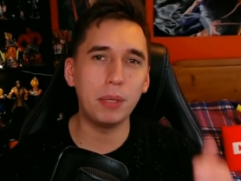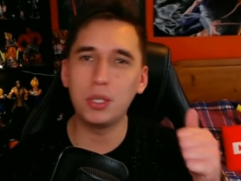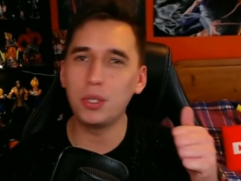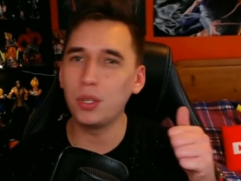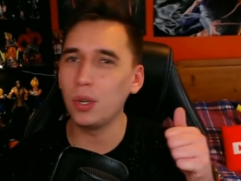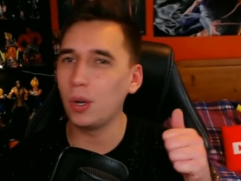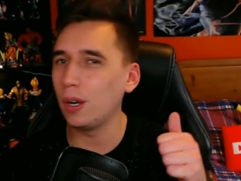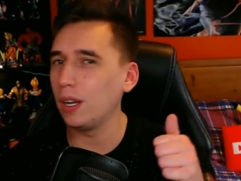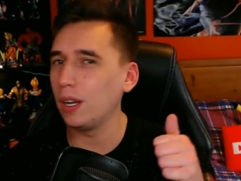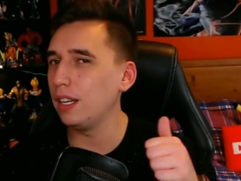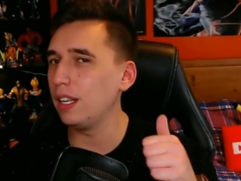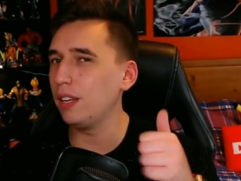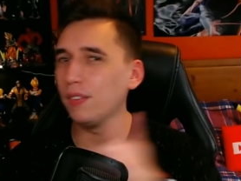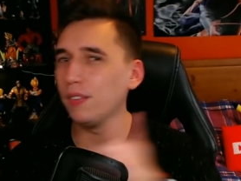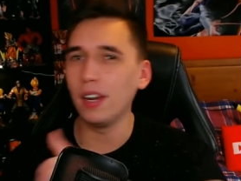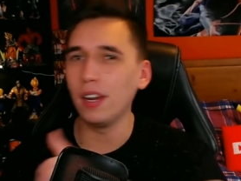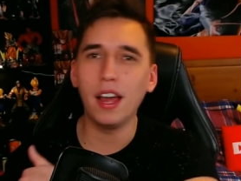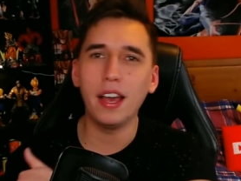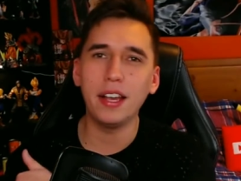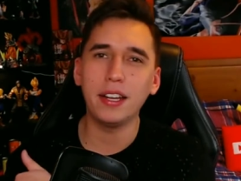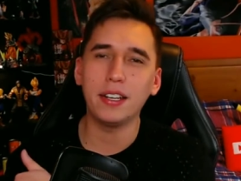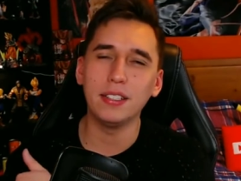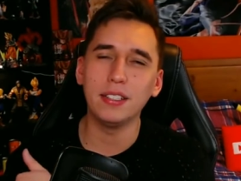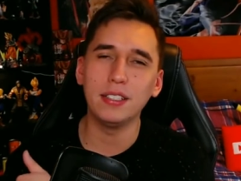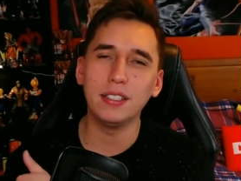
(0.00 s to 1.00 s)
Be sure to leave a
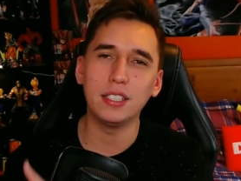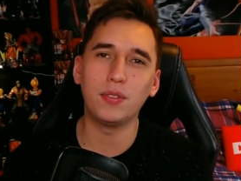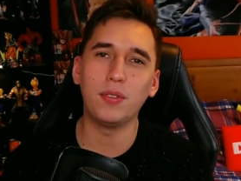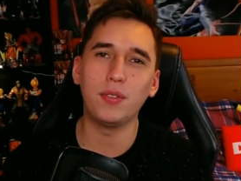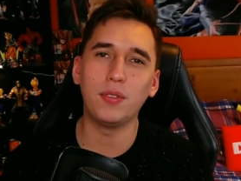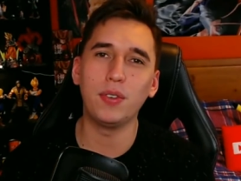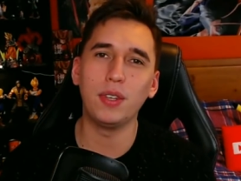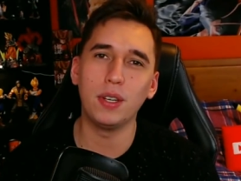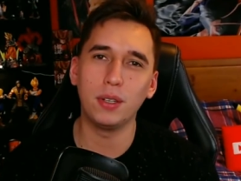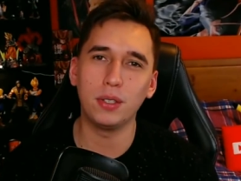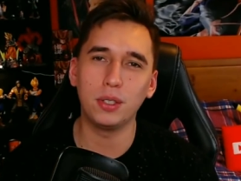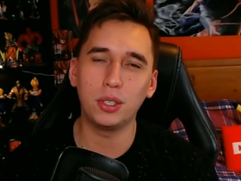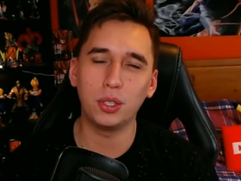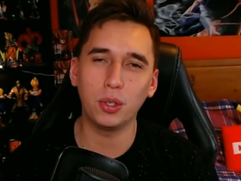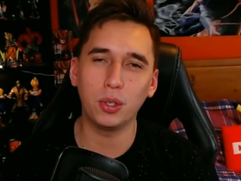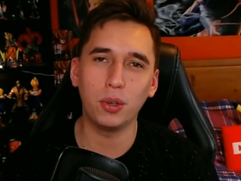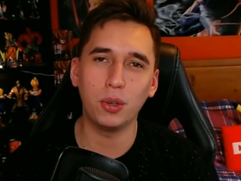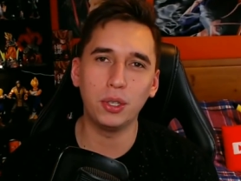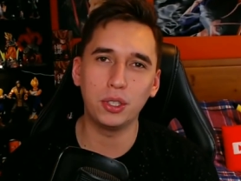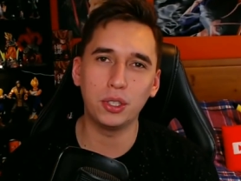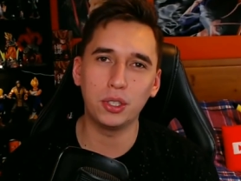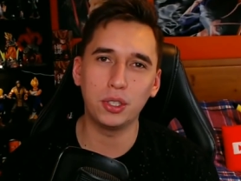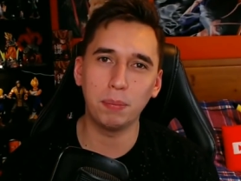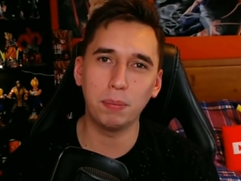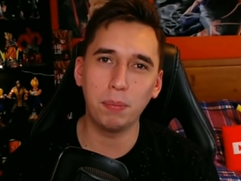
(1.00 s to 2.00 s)
like on this video to
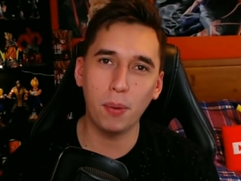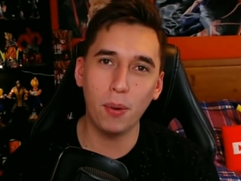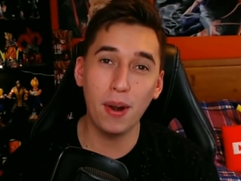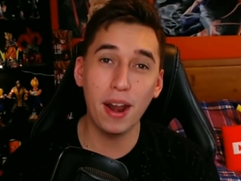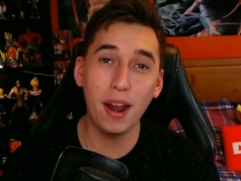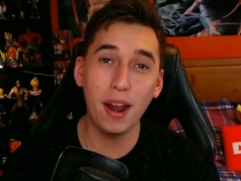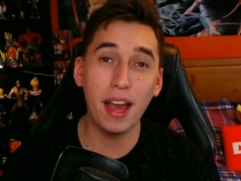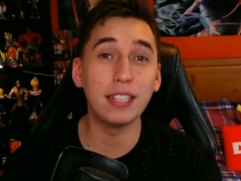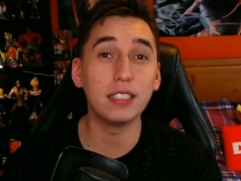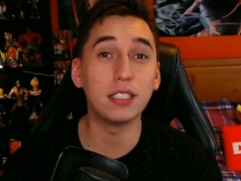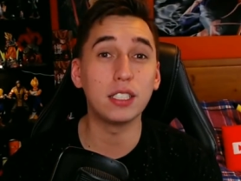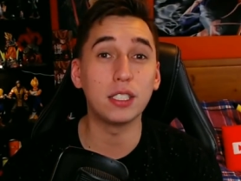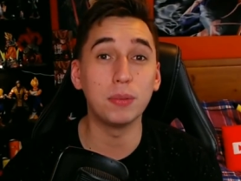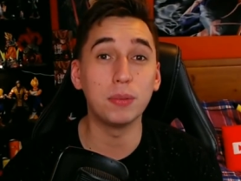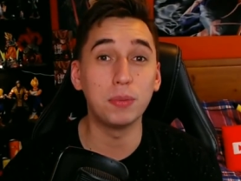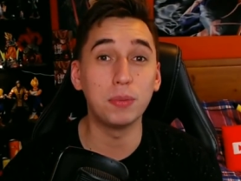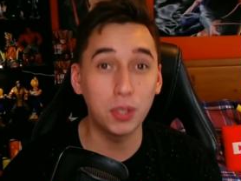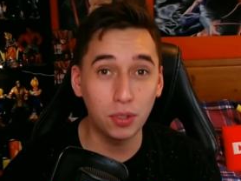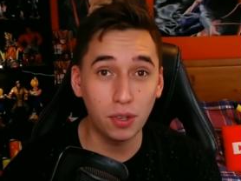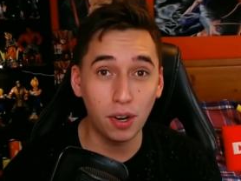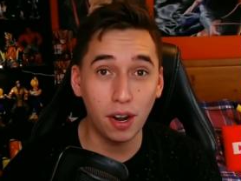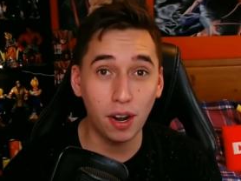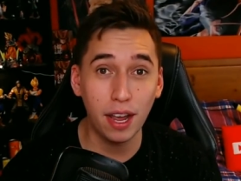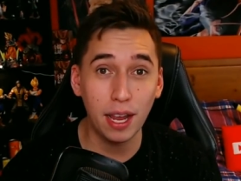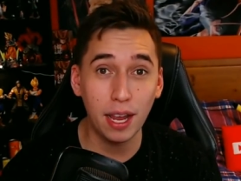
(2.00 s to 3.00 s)
show your support and
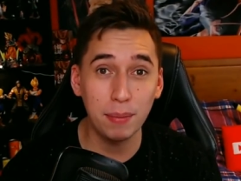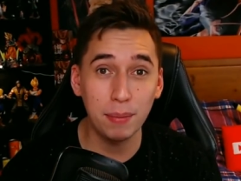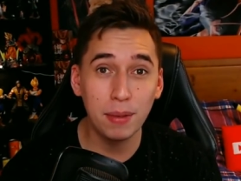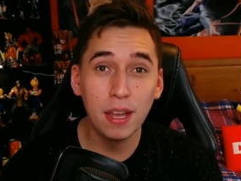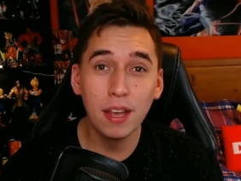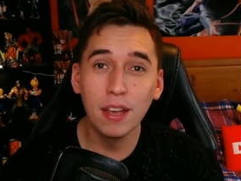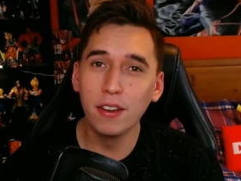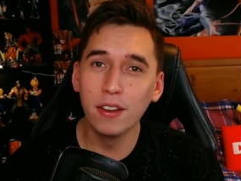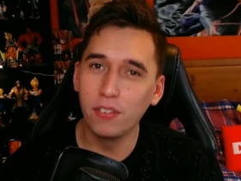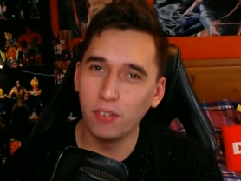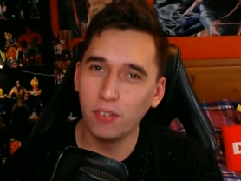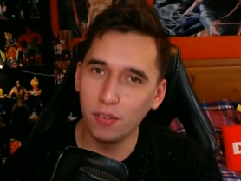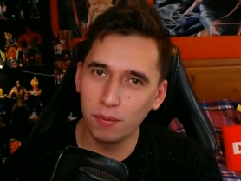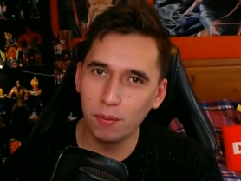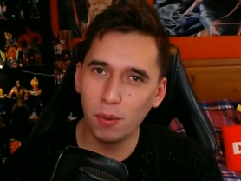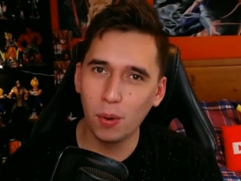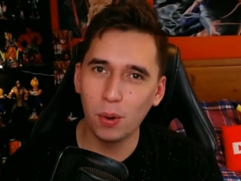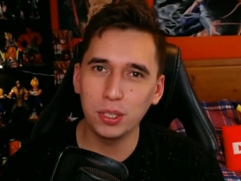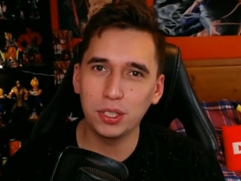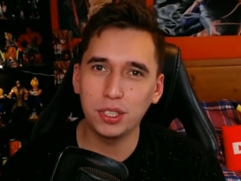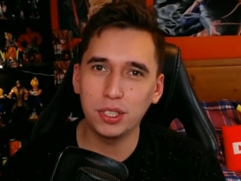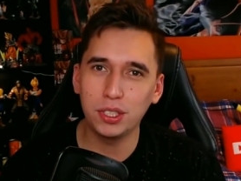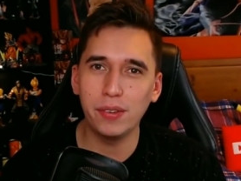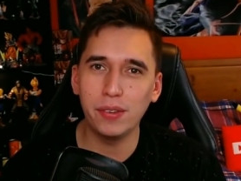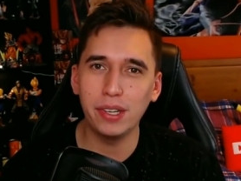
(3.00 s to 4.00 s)
subscribe for
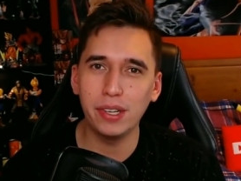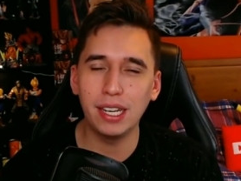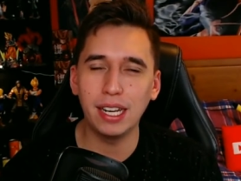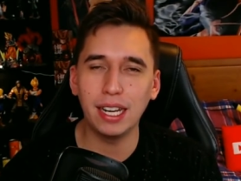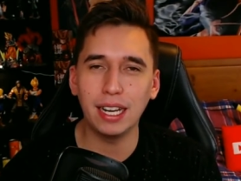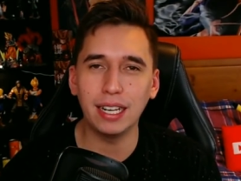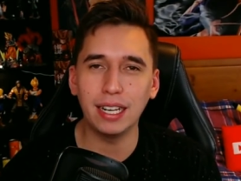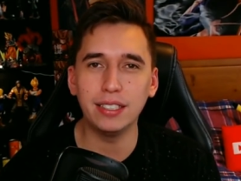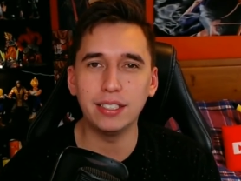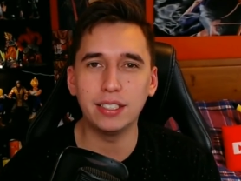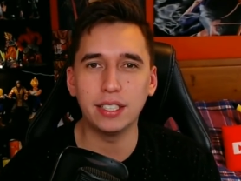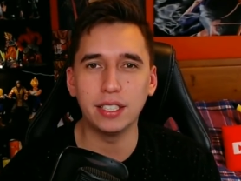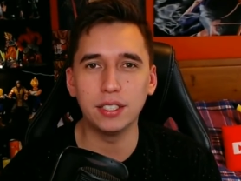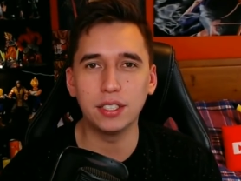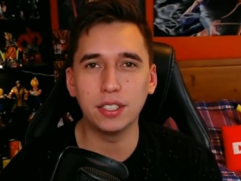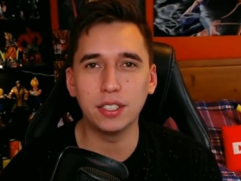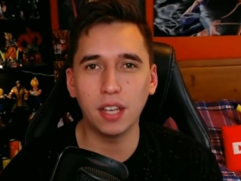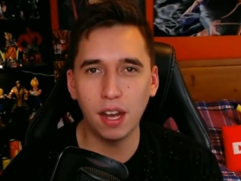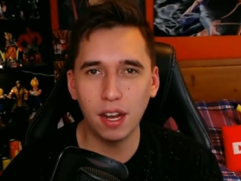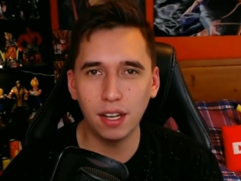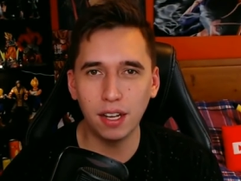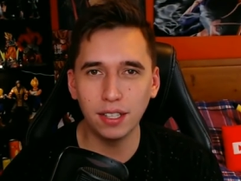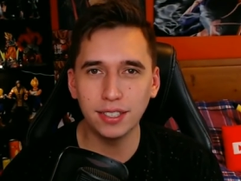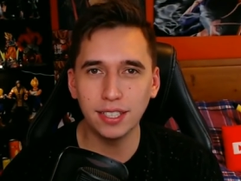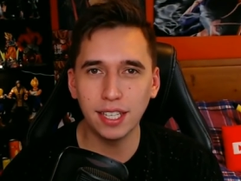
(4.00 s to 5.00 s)
more 7 Deadly Sins
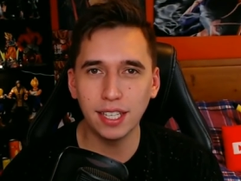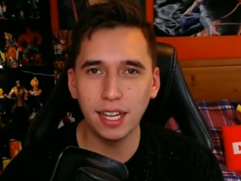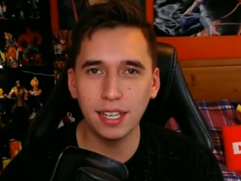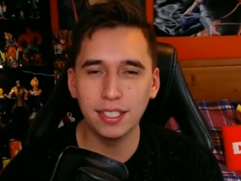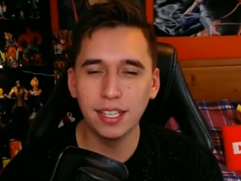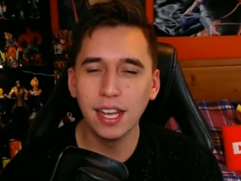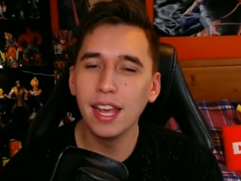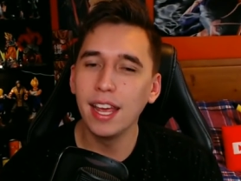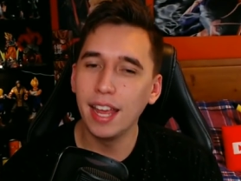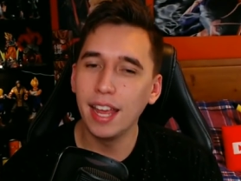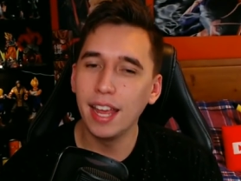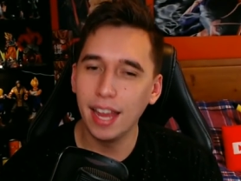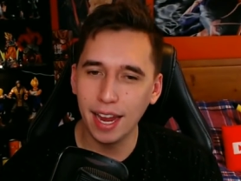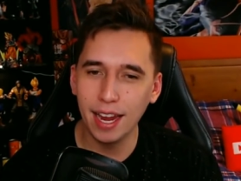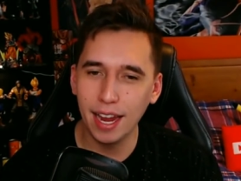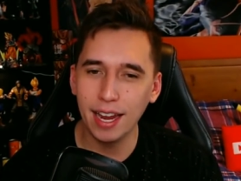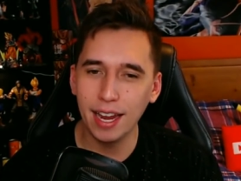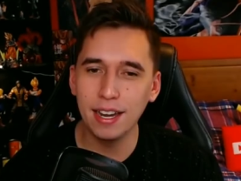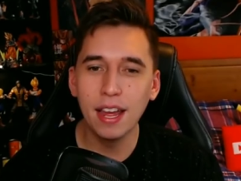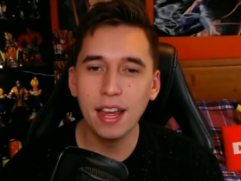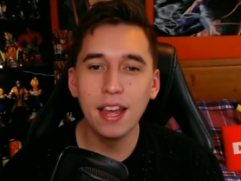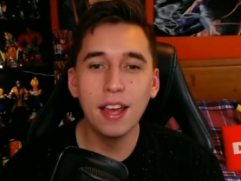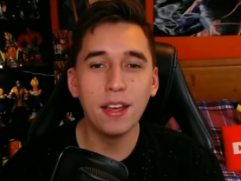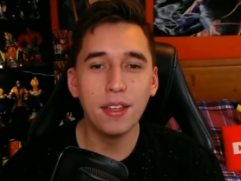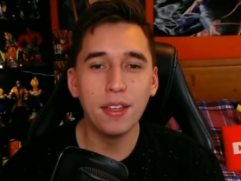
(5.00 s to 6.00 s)
content
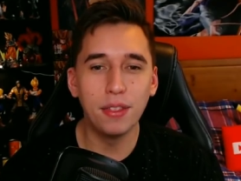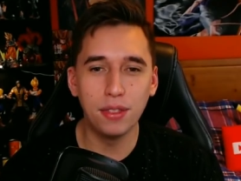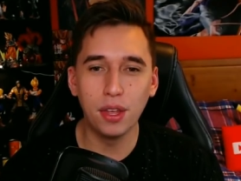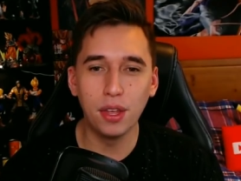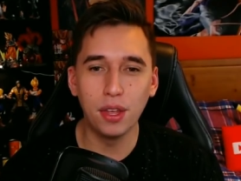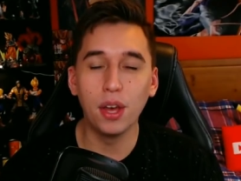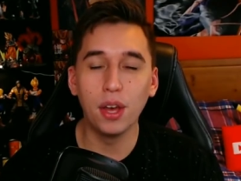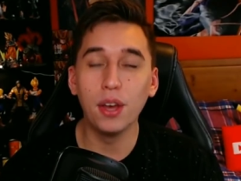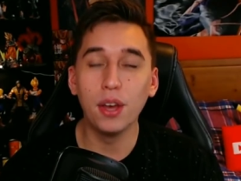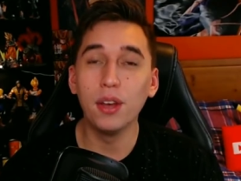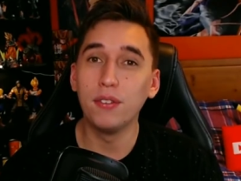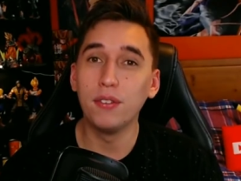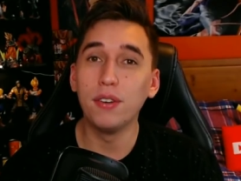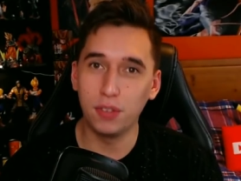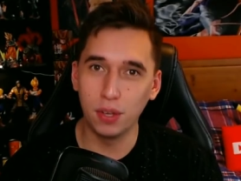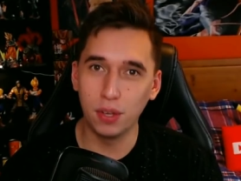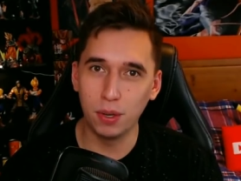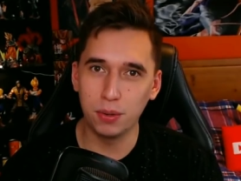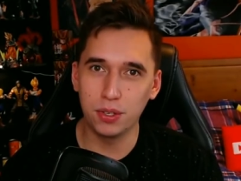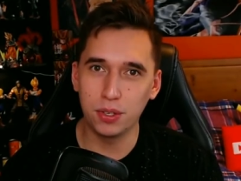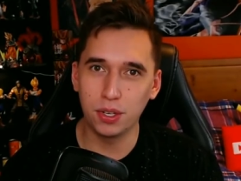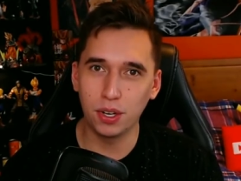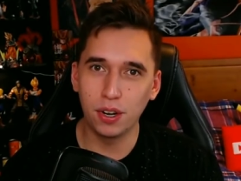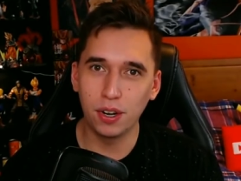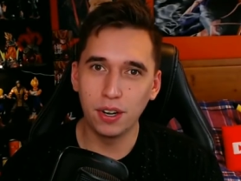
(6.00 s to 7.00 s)
in the
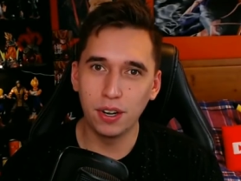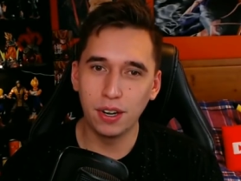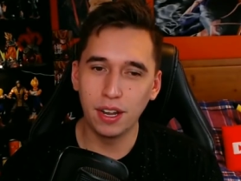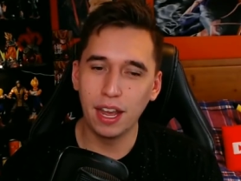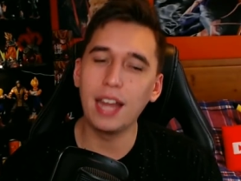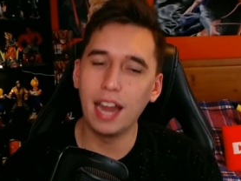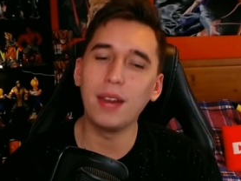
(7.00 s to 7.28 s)
future.